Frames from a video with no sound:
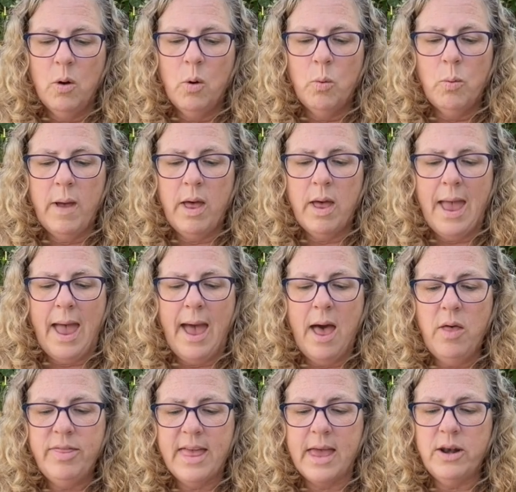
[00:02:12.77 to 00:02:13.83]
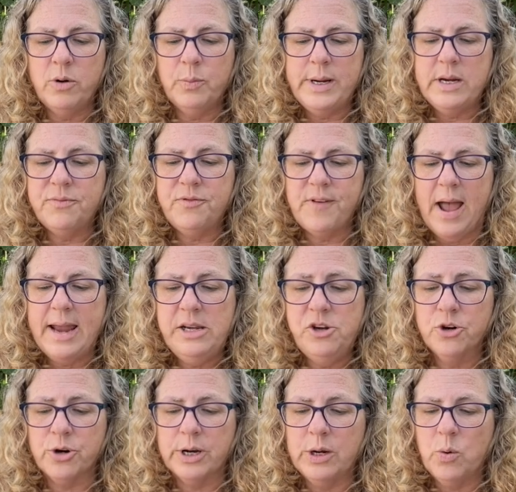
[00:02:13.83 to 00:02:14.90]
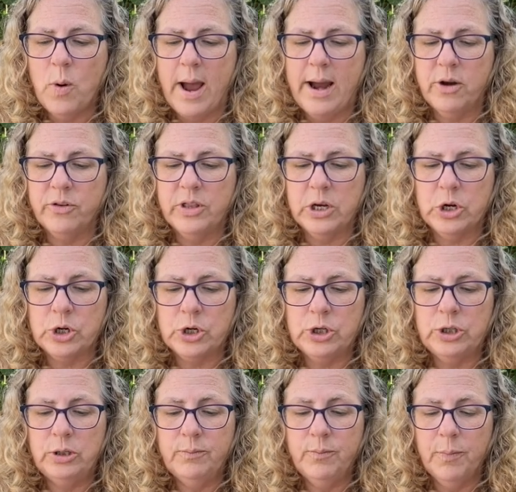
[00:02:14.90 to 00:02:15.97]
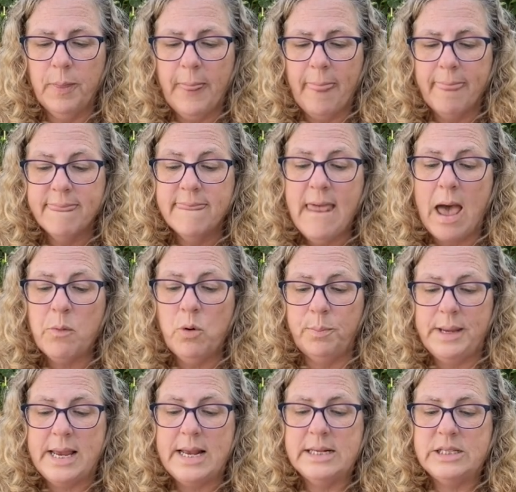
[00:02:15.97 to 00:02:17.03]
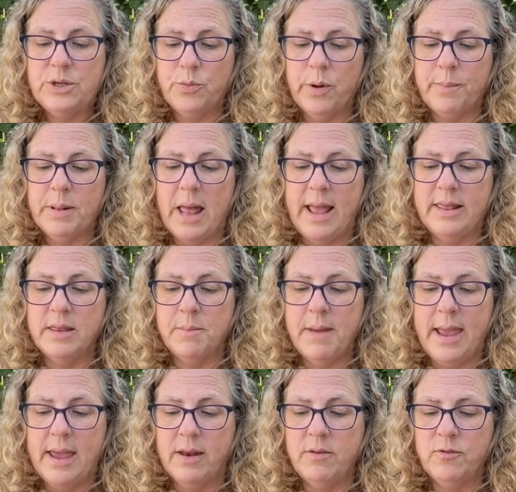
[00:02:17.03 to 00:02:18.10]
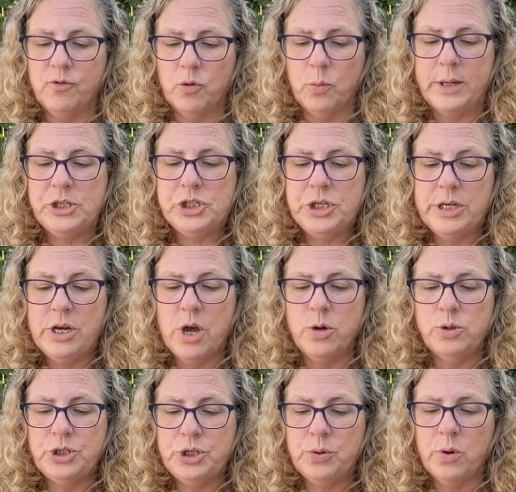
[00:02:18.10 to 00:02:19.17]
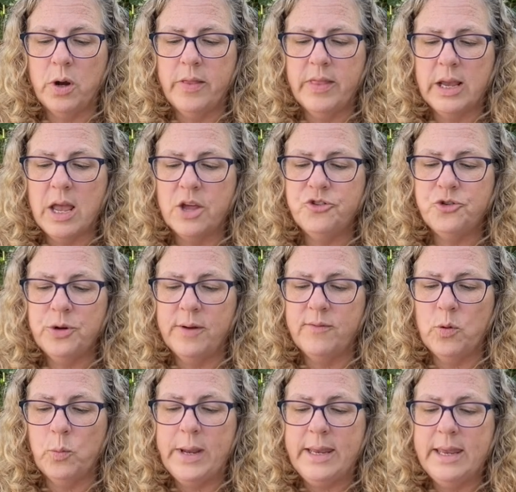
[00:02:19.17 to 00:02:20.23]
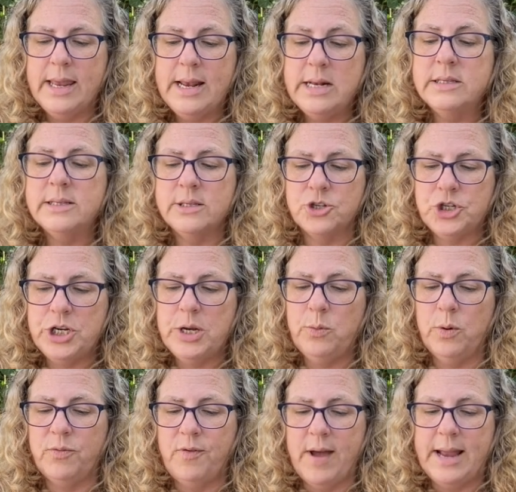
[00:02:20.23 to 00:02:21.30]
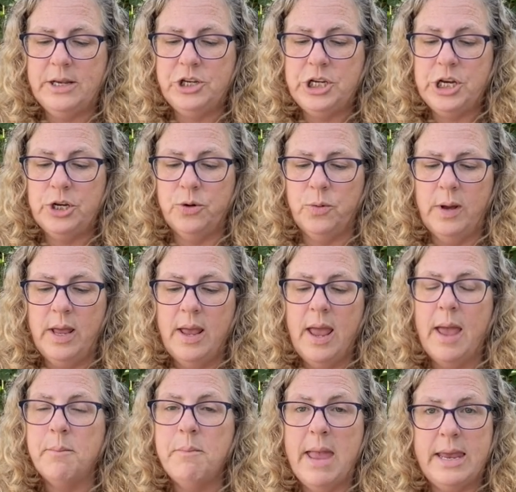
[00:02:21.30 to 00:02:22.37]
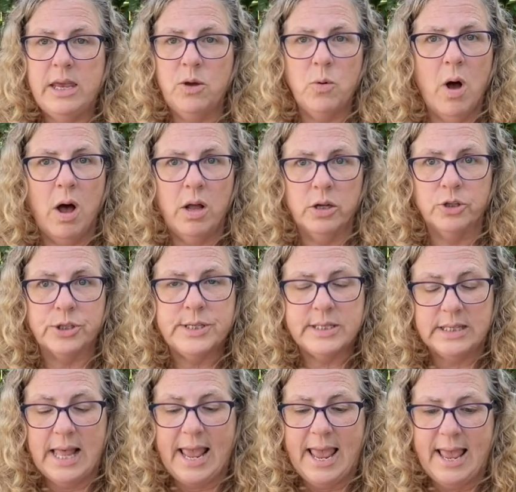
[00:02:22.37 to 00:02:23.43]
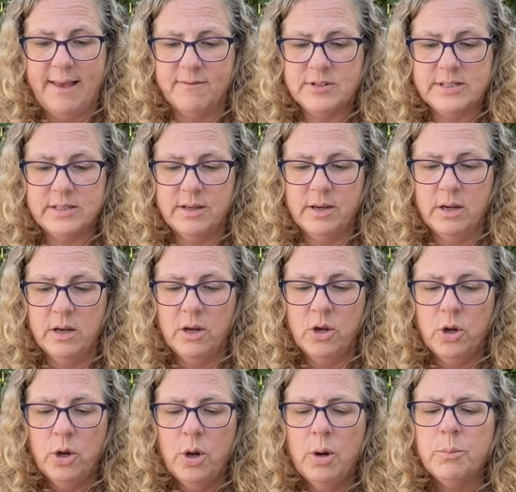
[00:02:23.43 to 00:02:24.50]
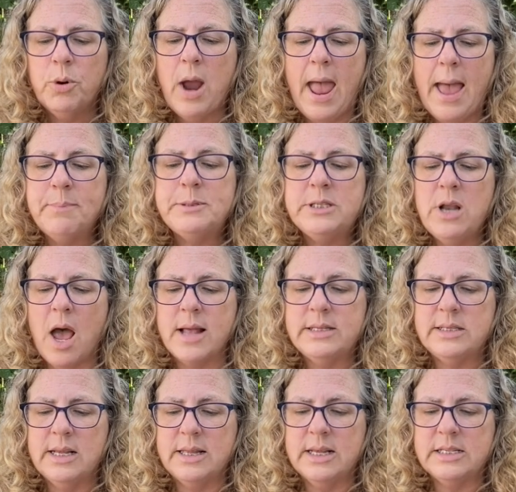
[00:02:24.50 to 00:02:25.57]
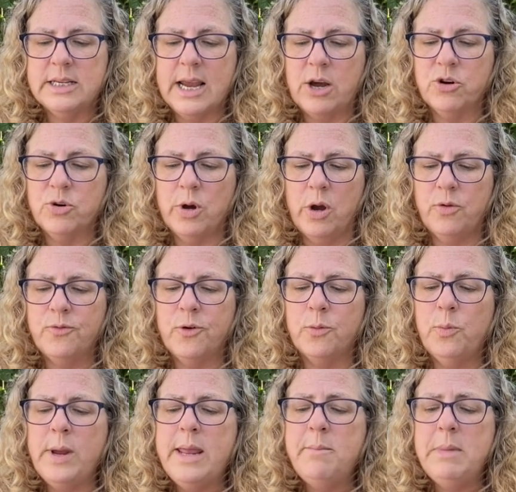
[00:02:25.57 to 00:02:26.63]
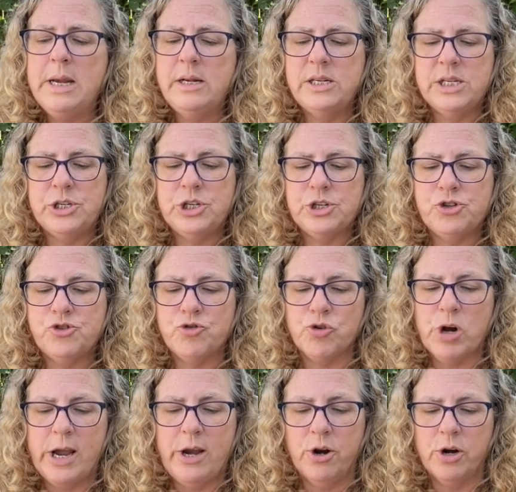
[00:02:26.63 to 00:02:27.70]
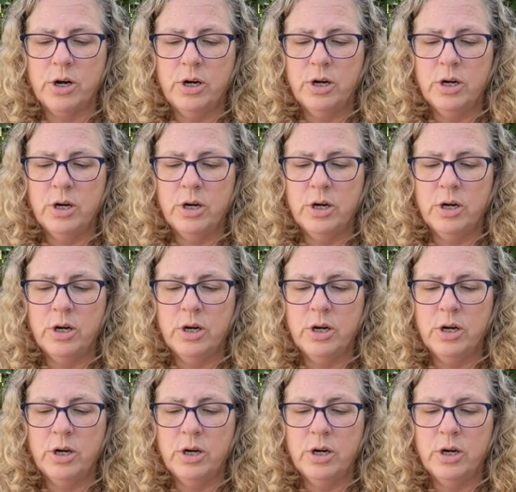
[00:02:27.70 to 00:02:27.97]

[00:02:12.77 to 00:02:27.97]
"Well, how then are we to find her?" inquired the girl. "That will be easy," replied the man, "for when she knows you are in the country of the Winkies, she will find you and make you all her slaves." "Perhaps not," said the Scarecrow, "for we mean to destroy her."